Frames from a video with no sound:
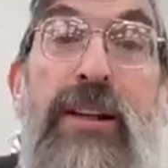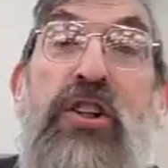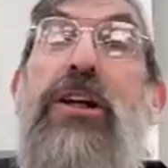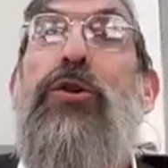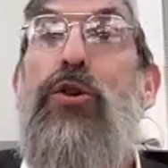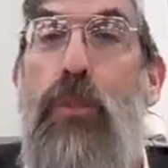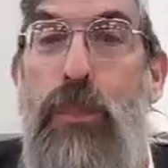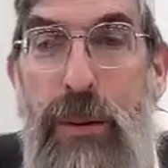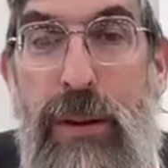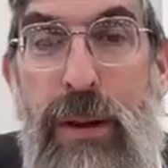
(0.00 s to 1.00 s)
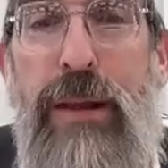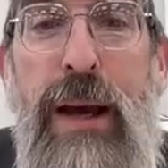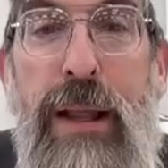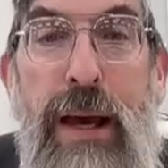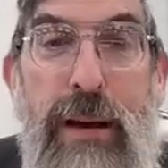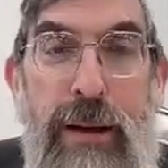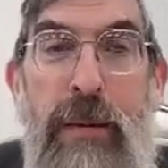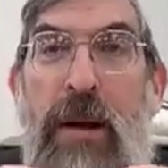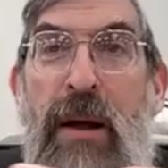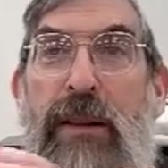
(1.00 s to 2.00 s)
make chicken soup, and you get like a, uh,
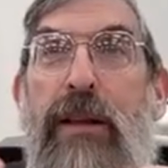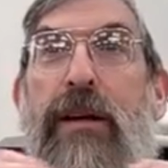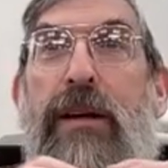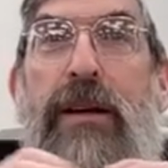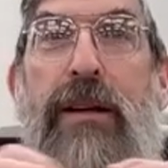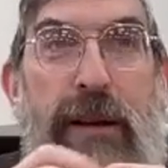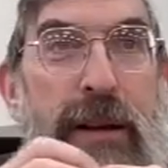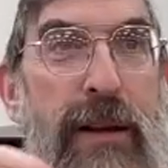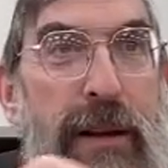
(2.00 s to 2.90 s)
you're melting the,